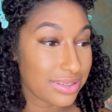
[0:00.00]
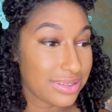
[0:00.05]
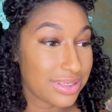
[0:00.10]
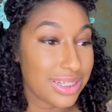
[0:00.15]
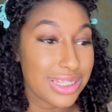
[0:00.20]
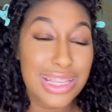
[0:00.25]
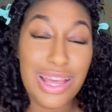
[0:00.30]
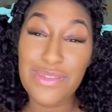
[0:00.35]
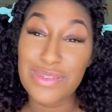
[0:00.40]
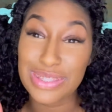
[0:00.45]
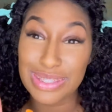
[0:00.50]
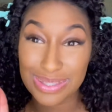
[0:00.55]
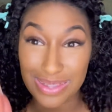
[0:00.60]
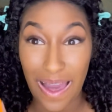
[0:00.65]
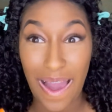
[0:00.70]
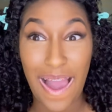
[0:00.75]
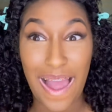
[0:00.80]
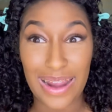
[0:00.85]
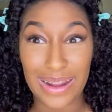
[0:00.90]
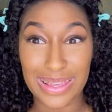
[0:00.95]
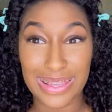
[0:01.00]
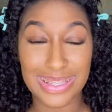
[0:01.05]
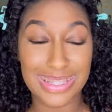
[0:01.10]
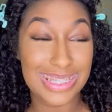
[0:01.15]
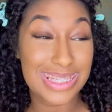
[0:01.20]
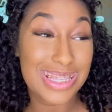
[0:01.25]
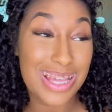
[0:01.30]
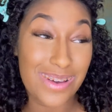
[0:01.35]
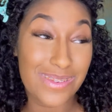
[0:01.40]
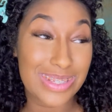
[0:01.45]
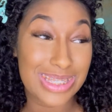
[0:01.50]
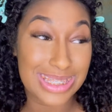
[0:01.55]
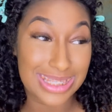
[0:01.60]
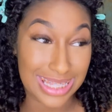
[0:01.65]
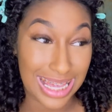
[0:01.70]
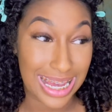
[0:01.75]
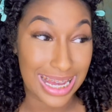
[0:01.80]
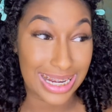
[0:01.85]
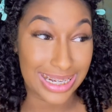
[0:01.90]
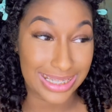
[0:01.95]
This is how we started. This is how we
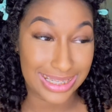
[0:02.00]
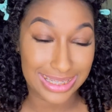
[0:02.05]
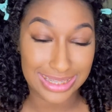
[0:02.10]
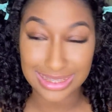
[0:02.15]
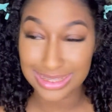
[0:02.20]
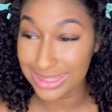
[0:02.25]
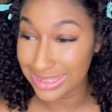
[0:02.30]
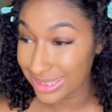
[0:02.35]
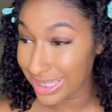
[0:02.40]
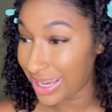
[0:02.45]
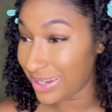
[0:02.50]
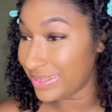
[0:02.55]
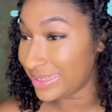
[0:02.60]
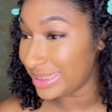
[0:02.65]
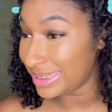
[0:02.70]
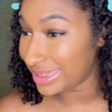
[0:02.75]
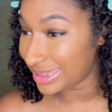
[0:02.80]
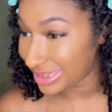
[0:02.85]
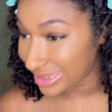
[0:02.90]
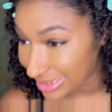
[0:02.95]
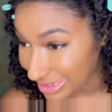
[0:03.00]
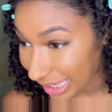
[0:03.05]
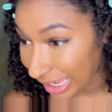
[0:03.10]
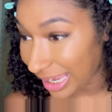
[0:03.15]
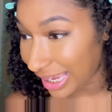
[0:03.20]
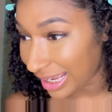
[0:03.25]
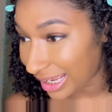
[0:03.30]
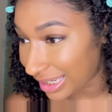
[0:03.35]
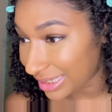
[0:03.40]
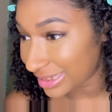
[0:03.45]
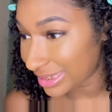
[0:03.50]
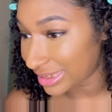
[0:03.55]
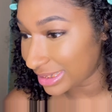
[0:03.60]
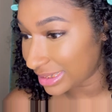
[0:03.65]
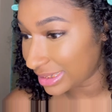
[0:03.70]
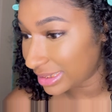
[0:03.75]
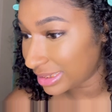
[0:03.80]
started. This is how we started.